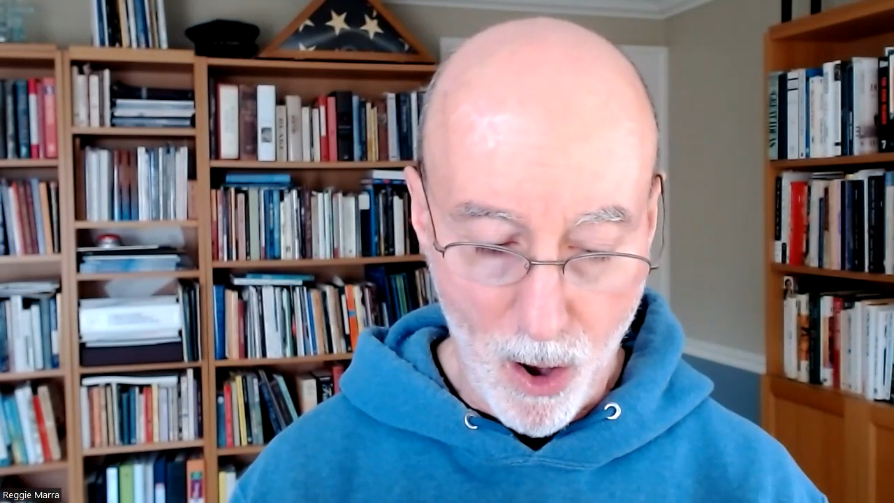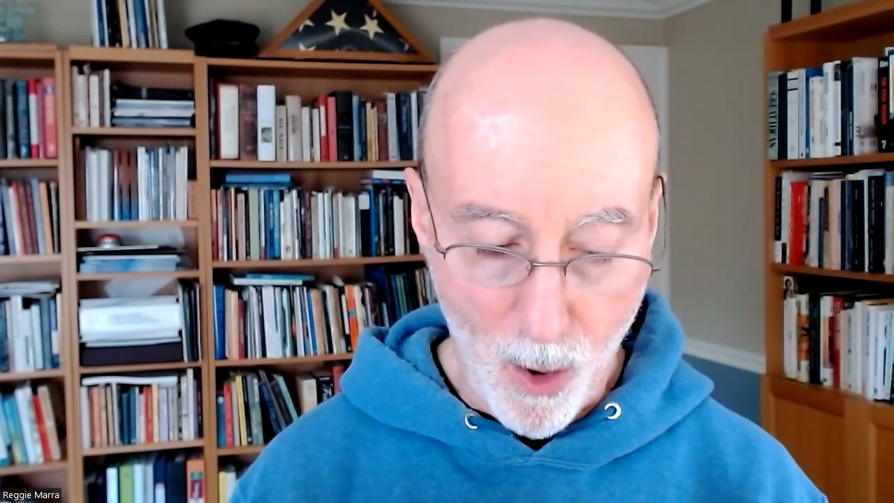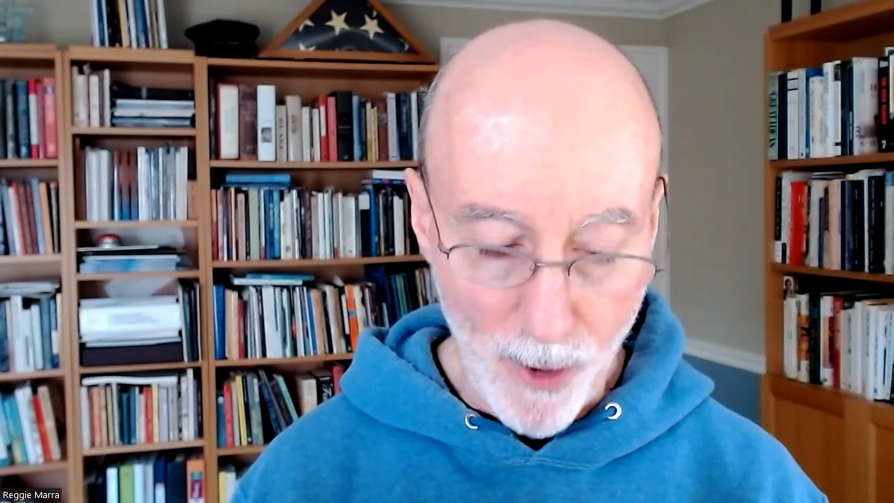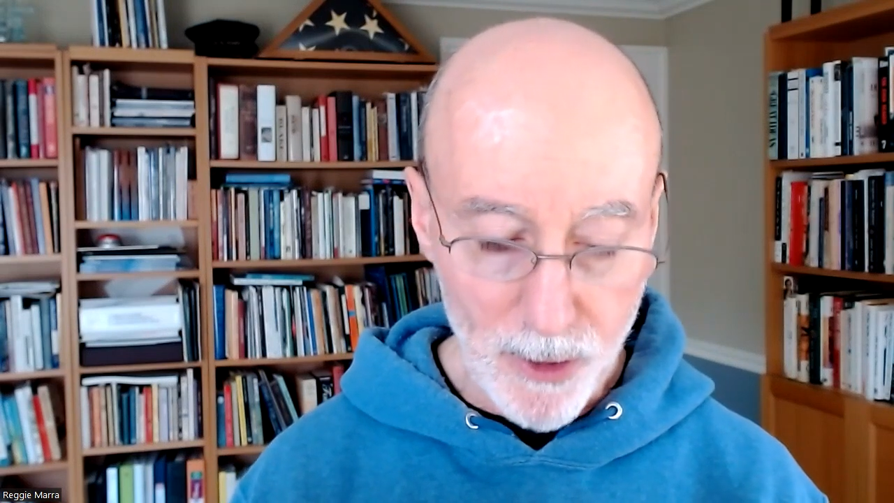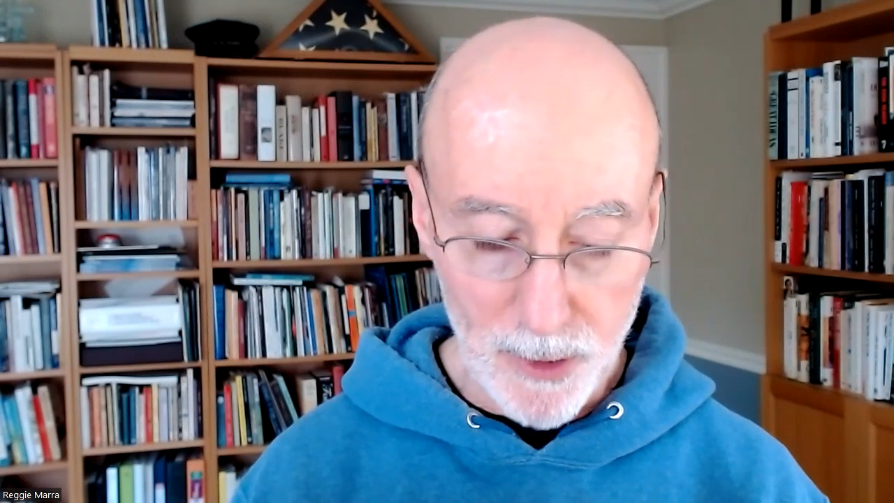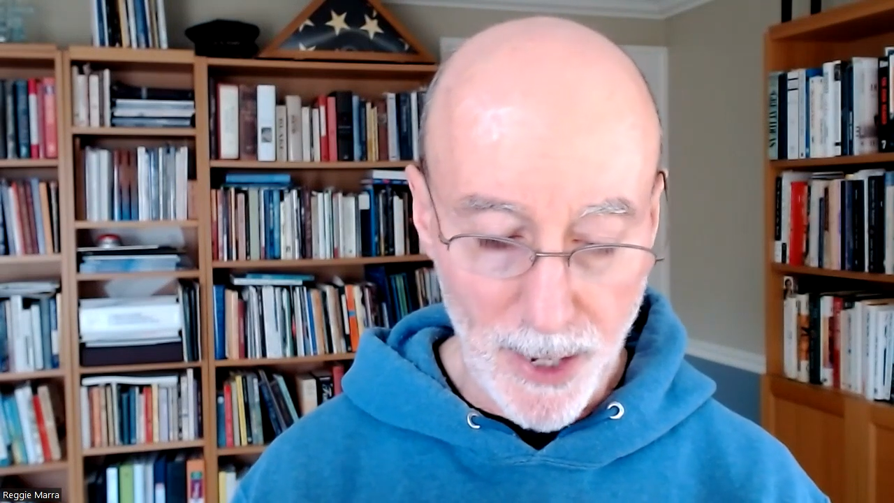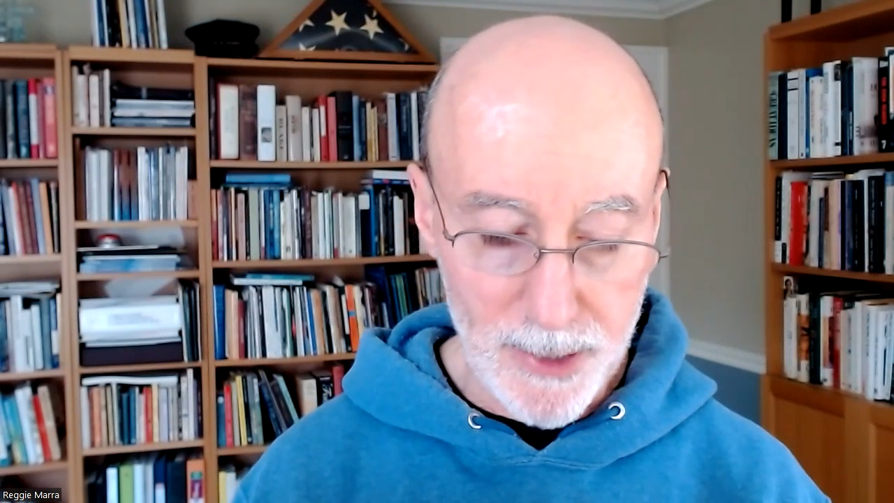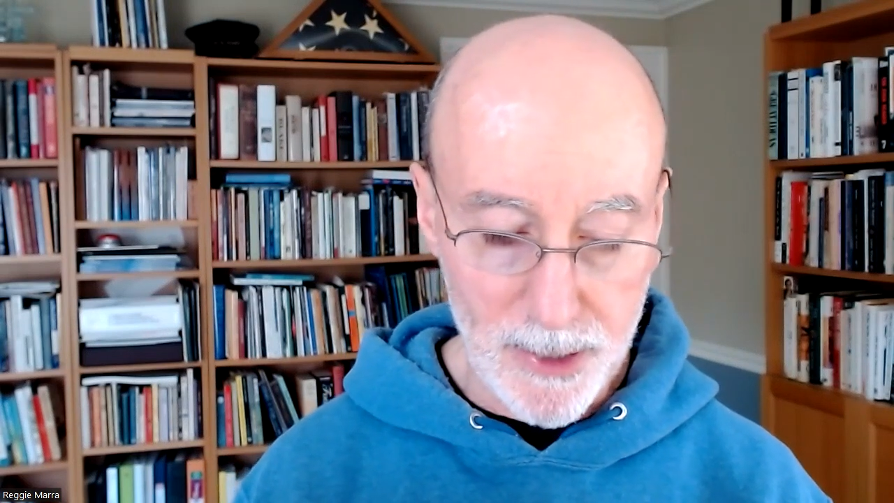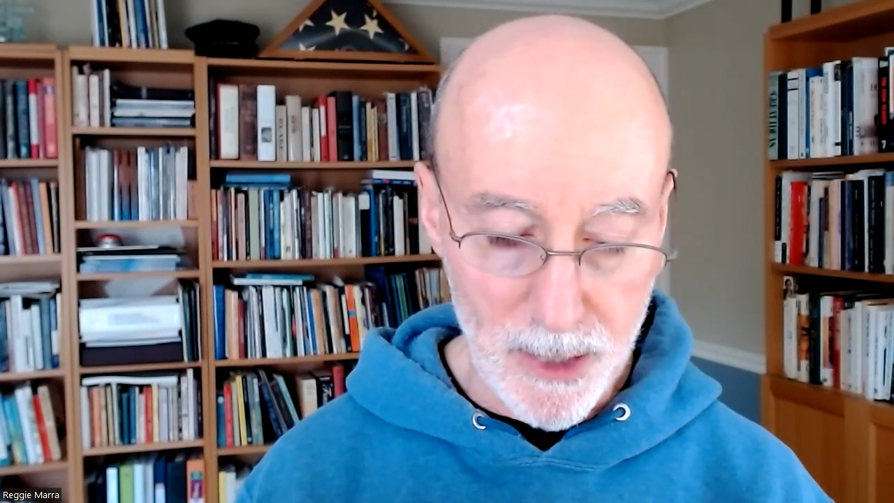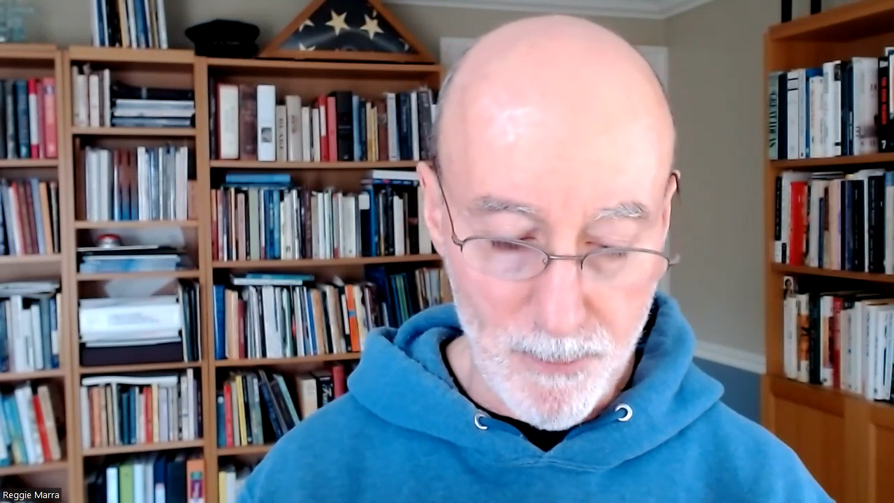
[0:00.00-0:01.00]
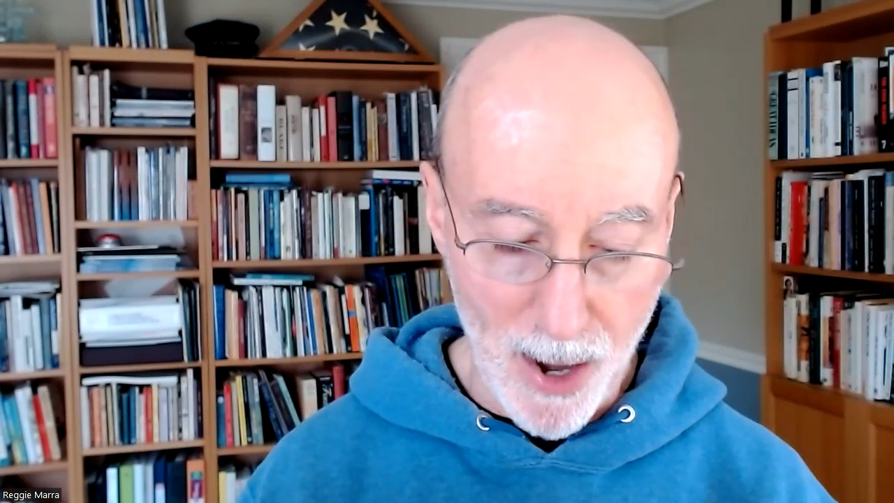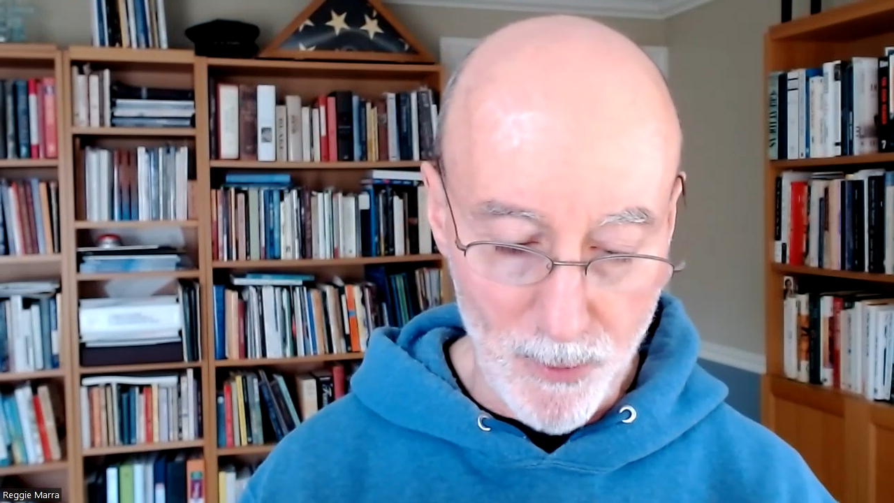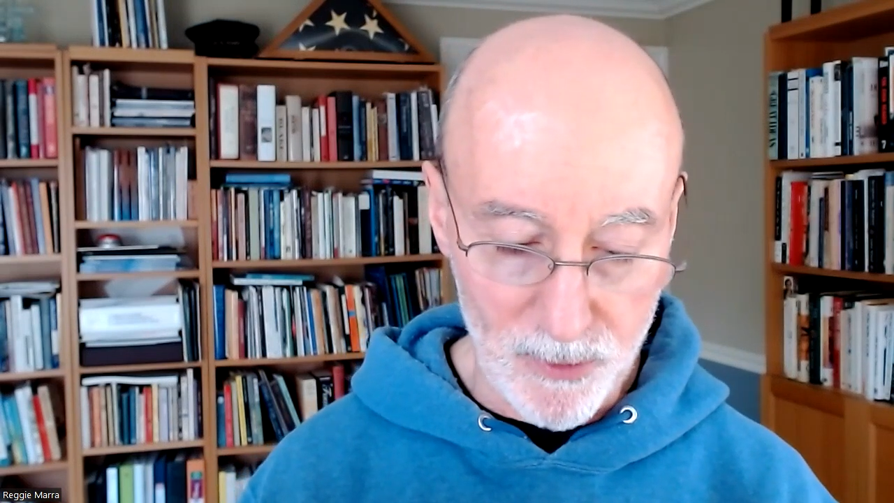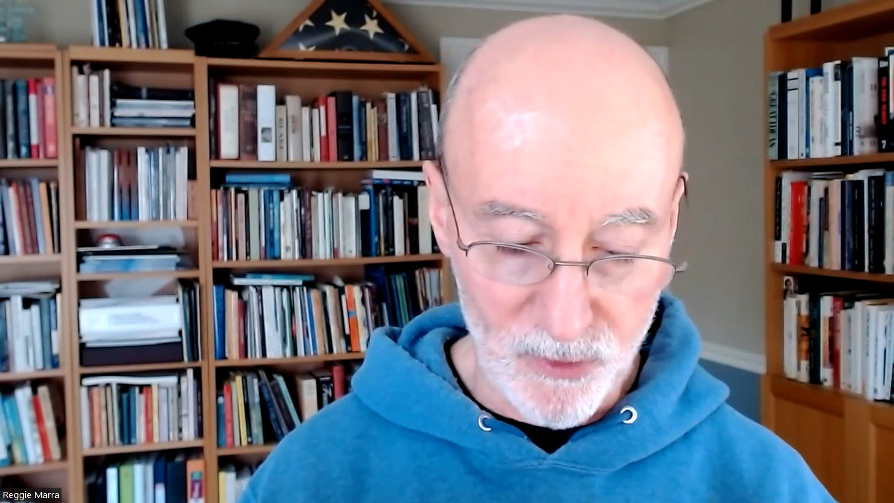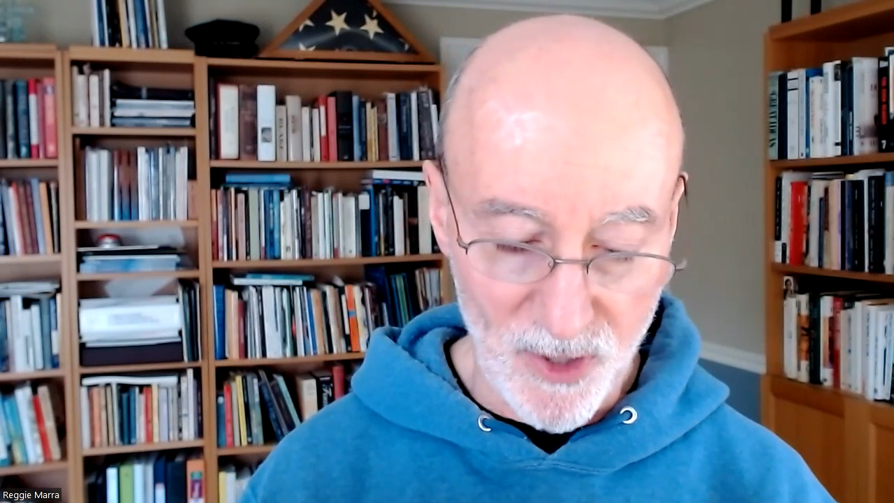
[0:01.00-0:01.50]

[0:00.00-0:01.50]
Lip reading: arc light in the mountains,